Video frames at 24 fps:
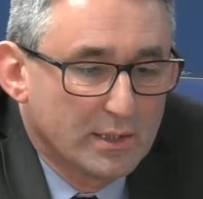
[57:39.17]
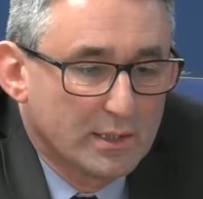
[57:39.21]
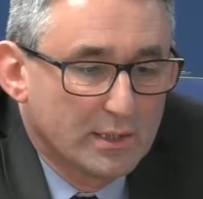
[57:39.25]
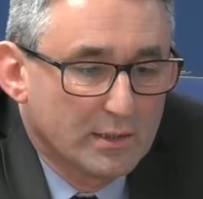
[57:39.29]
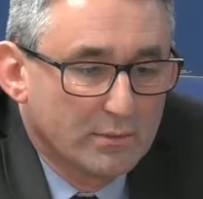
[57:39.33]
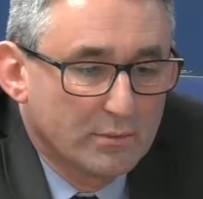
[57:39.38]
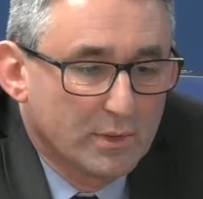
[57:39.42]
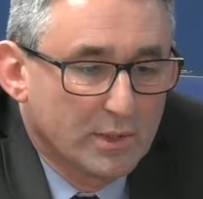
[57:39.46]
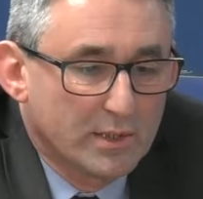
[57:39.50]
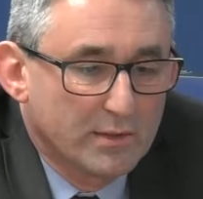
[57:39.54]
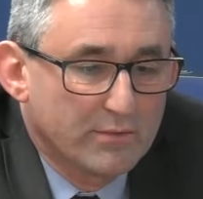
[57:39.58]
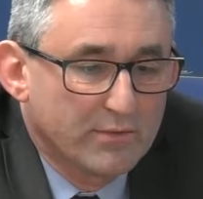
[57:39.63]

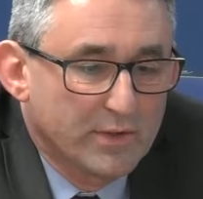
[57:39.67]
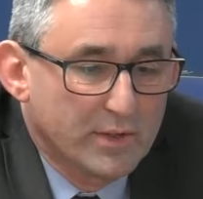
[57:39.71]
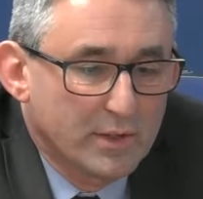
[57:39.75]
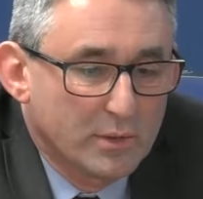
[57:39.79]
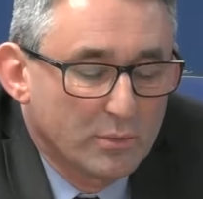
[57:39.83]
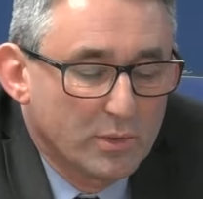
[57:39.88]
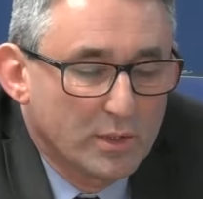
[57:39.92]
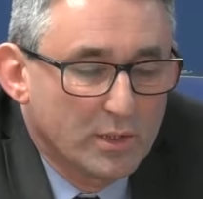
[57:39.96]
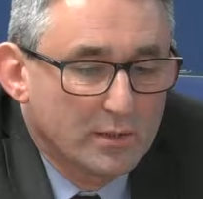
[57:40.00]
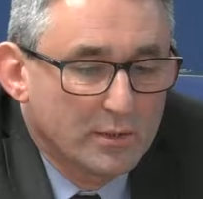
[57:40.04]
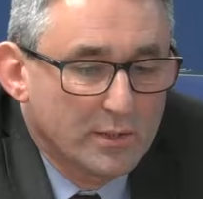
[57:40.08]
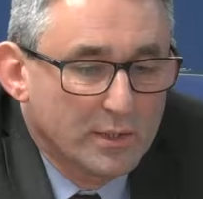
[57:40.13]
there
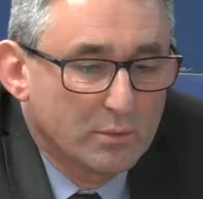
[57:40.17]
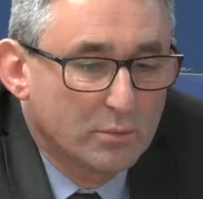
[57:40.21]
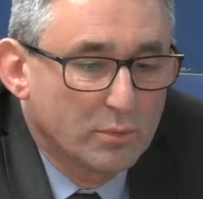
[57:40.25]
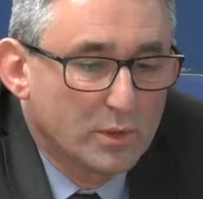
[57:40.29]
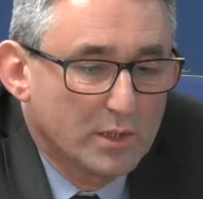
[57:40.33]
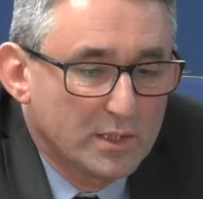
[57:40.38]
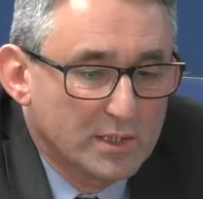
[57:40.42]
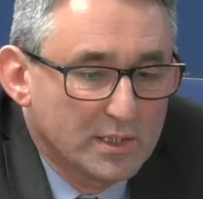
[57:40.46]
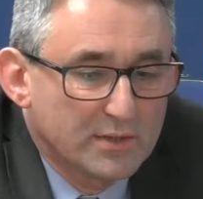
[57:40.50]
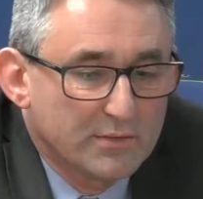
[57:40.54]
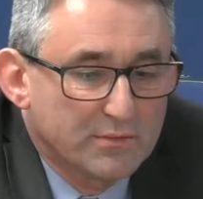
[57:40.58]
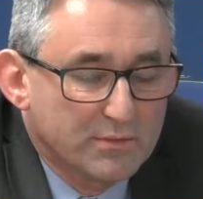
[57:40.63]

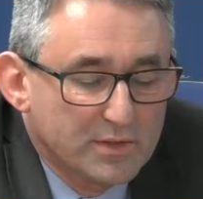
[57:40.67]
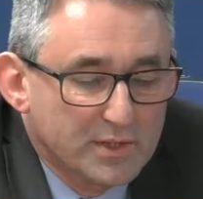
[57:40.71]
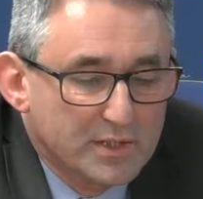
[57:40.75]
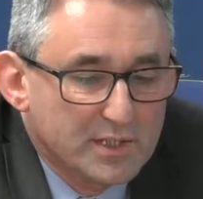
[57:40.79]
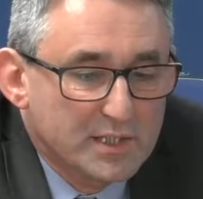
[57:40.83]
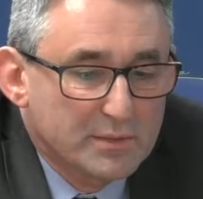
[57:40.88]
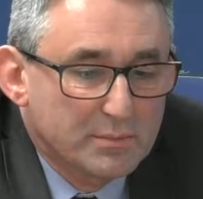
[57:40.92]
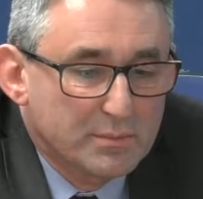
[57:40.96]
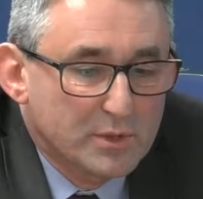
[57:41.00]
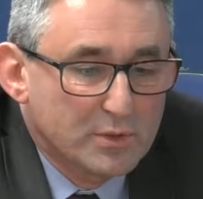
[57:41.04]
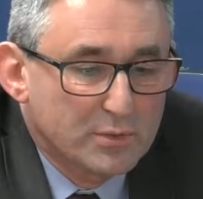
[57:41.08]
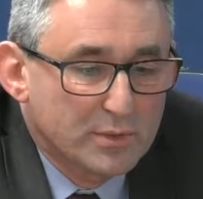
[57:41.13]
were
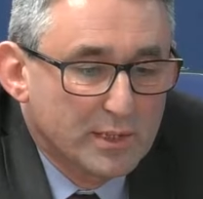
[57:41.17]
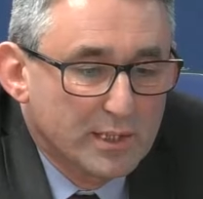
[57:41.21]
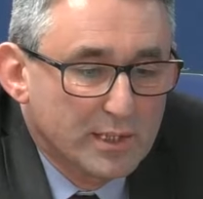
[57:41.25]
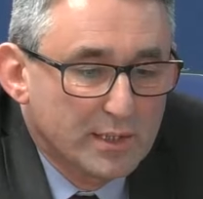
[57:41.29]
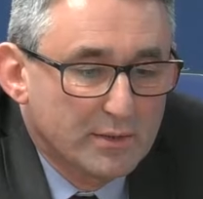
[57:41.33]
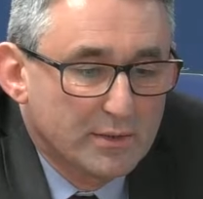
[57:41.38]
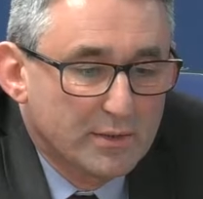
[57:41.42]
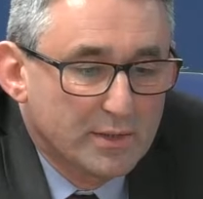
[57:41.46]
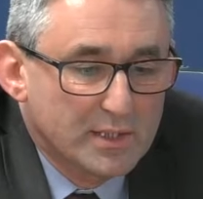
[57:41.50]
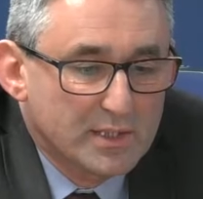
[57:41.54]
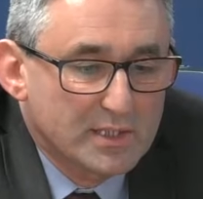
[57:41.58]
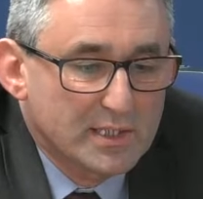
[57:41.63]
differences
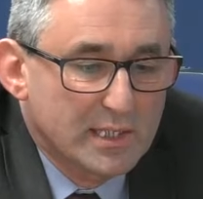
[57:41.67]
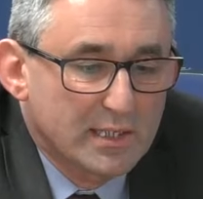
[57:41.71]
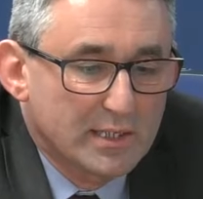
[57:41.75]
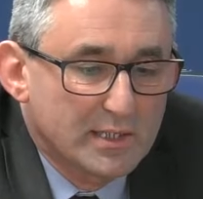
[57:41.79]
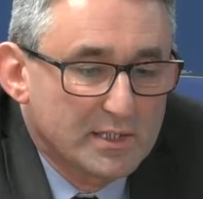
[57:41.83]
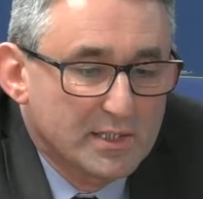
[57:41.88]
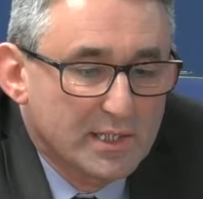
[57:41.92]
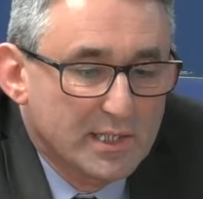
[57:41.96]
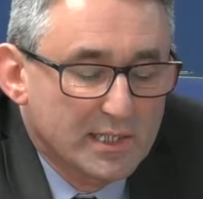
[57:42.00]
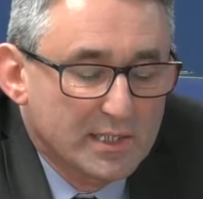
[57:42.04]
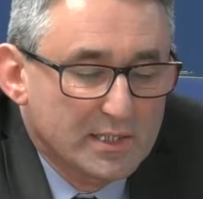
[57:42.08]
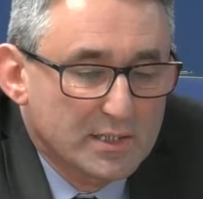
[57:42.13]
between the
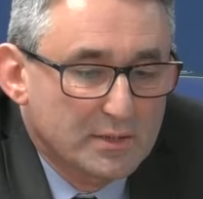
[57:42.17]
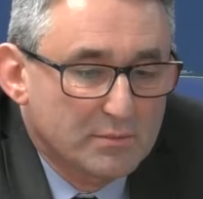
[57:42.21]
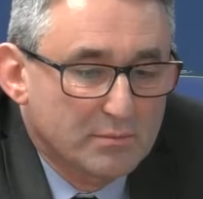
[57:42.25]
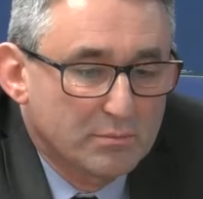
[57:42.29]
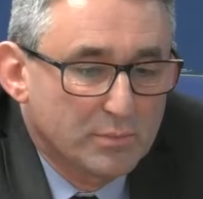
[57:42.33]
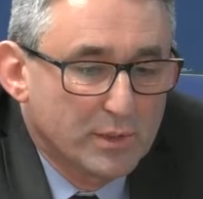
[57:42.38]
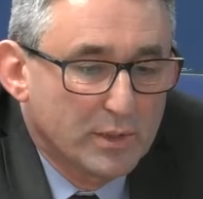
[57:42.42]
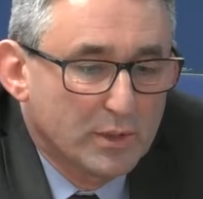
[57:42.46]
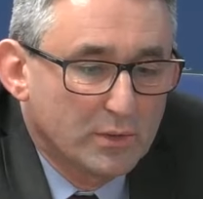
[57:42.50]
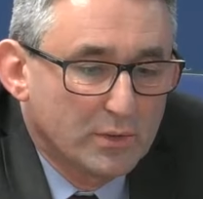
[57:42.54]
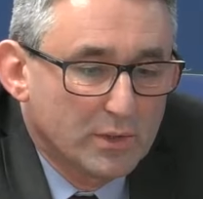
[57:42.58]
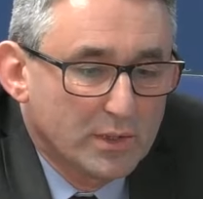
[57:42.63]
Celotex
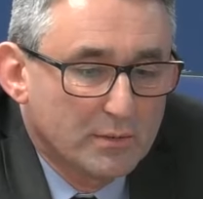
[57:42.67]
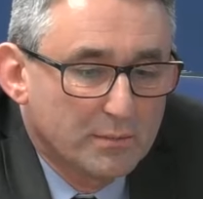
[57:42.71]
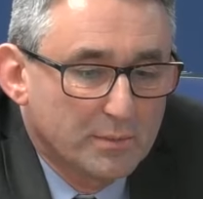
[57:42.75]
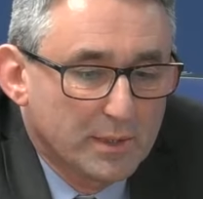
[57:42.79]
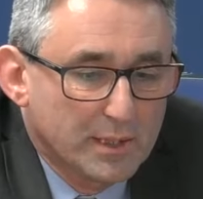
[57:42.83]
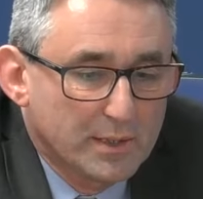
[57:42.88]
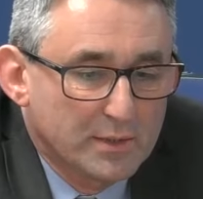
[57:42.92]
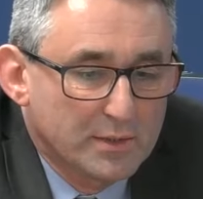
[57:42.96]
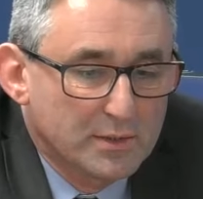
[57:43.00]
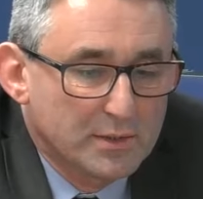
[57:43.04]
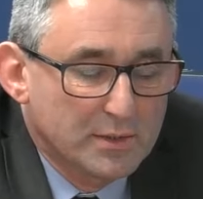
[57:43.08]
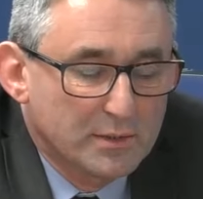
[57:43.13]
build-up
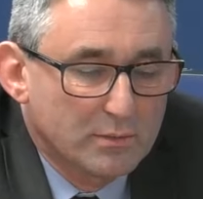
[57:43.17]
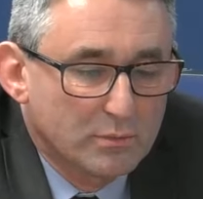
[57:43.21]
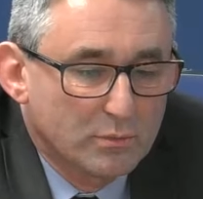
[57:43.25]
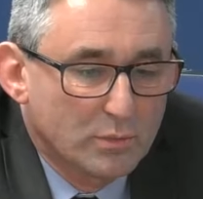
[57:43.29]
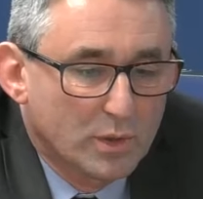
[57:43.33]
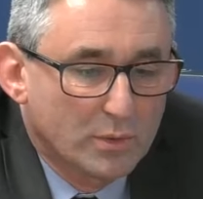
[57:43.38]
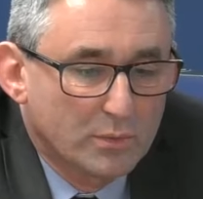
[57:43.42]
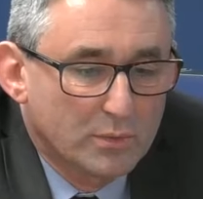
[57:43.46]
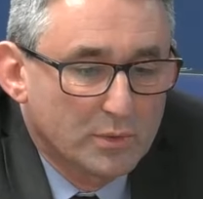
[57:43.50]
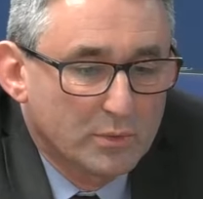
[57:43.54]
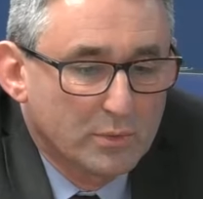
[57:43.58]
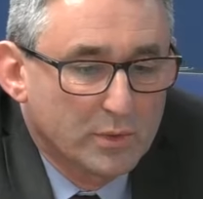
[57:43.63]
and
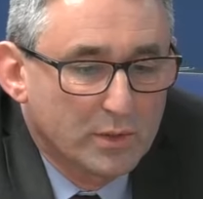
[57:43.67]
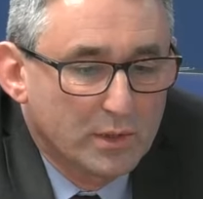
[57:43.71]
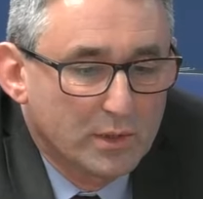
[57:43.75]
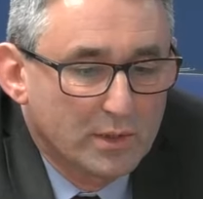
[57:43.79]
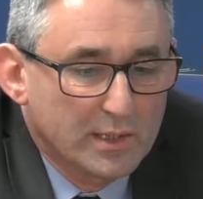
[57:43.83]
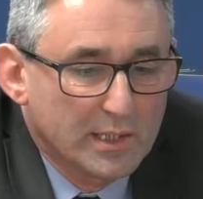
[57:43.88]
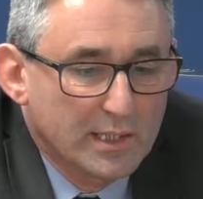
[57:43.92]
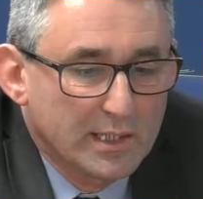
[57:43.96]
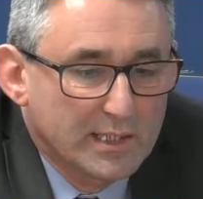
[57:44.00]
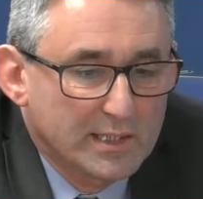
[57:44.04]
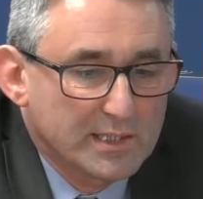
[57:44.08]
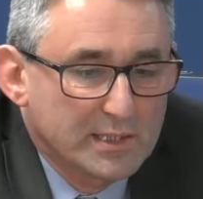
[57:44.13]
what we were
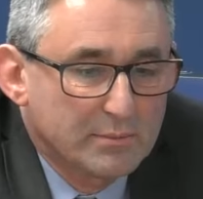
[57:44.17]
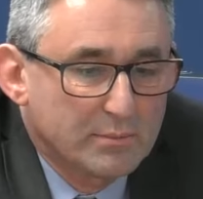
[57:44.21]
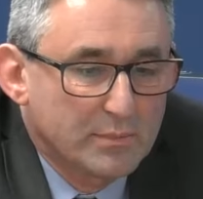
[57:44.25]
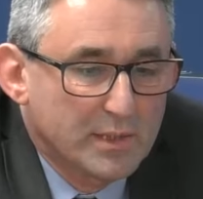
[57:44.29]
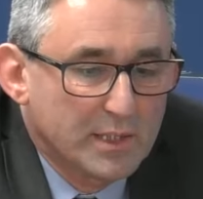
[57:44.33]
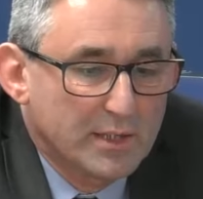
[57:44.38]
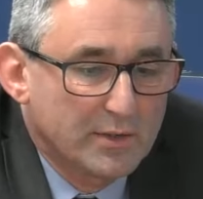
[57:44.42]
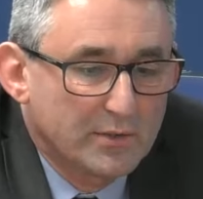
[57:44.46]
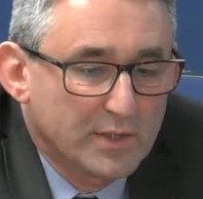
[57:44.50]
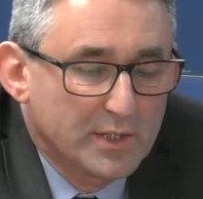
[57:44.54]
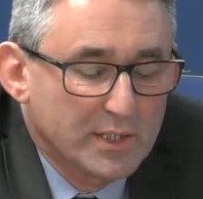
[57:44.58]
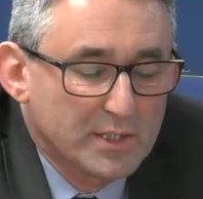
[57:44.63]
looking at in
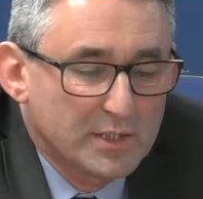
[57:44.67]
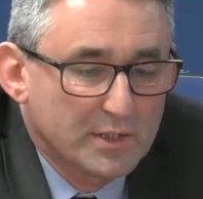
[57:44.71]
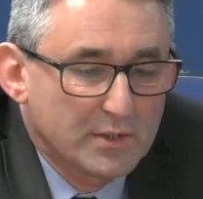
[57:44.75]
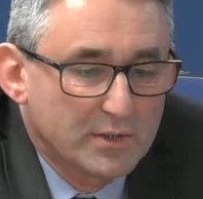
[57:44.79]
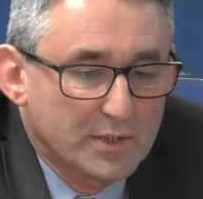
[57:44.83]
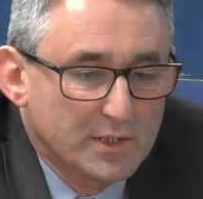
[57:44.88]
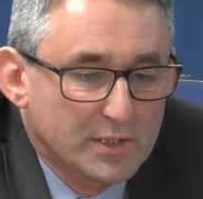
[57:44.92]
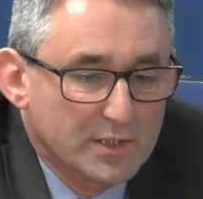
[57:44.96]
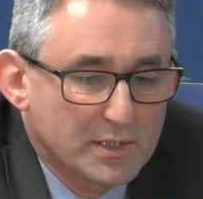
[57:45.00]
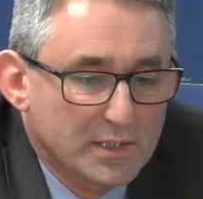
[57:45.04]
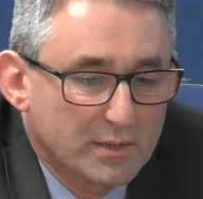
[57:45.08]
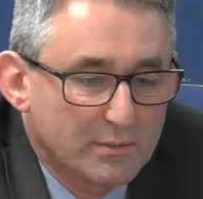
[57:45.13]
many of these others.